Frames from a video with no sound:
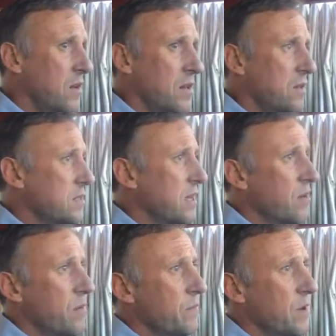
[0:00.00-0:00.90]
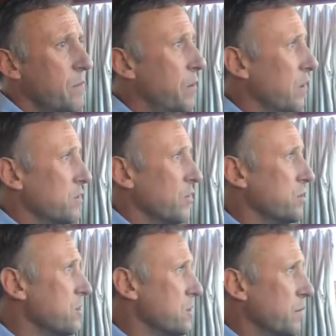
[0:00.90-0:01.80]
I say, I
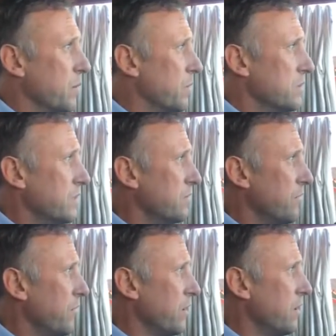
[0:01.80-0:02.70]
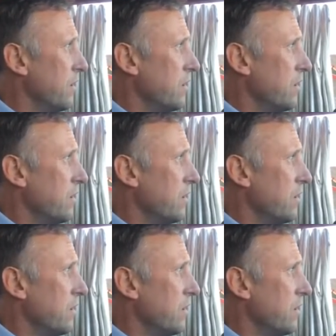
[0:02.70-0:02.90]
apologise to the supporters for